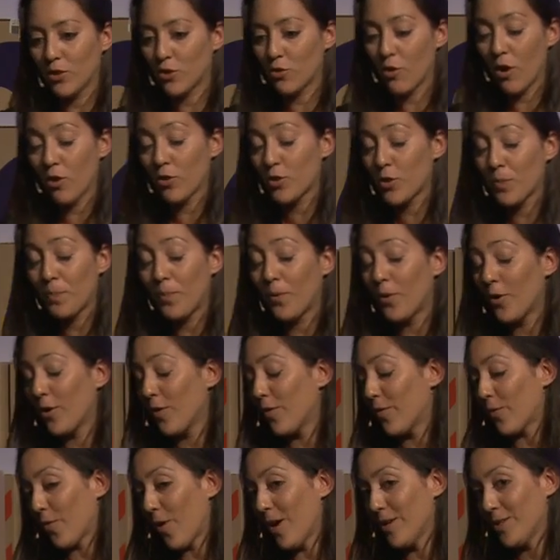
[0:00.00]
strong supporter
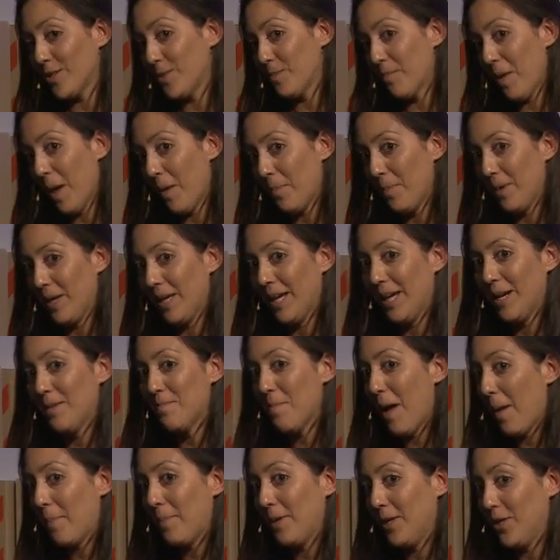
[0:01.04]
of crisis mapping and
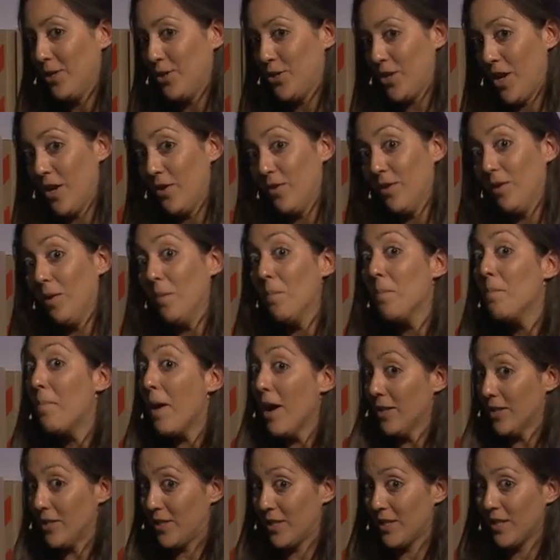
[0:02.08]
mapping in general,
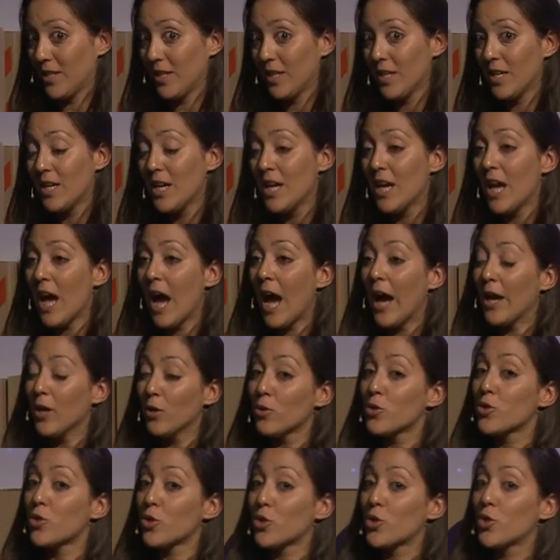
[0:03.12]
but I
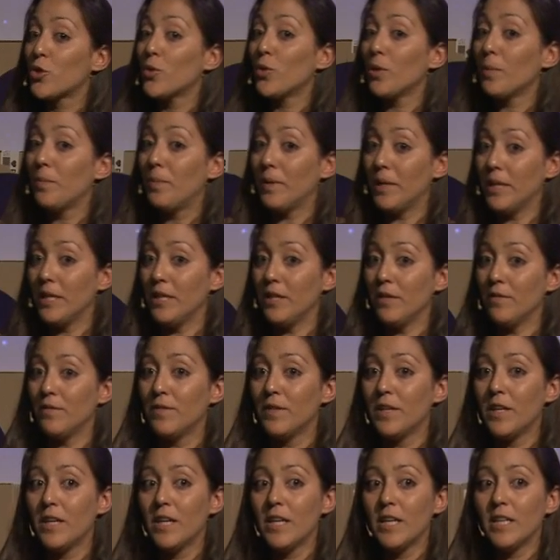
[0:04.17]
also truly
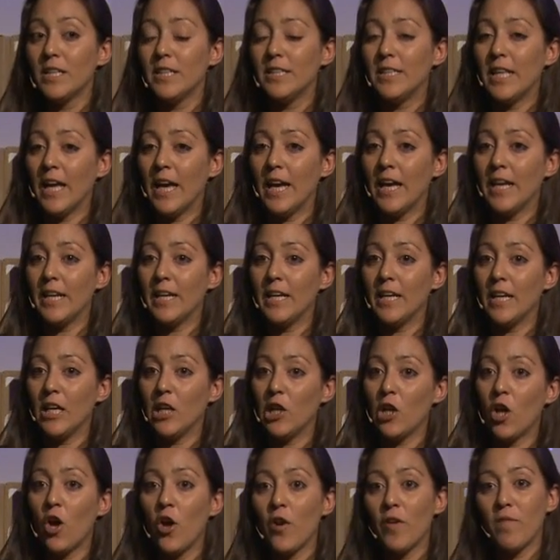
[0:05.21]
believe that a
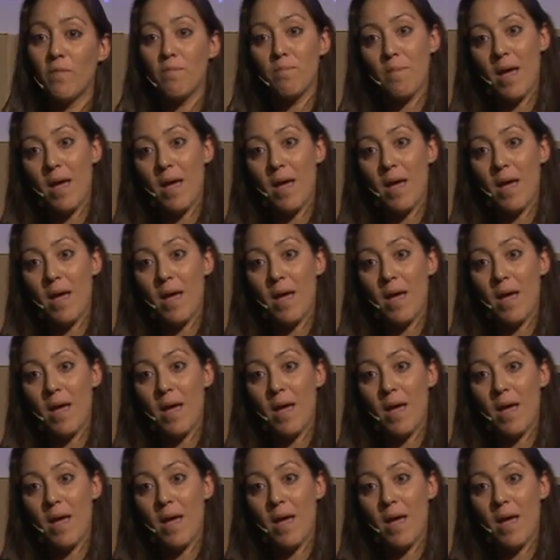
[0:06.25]
lot of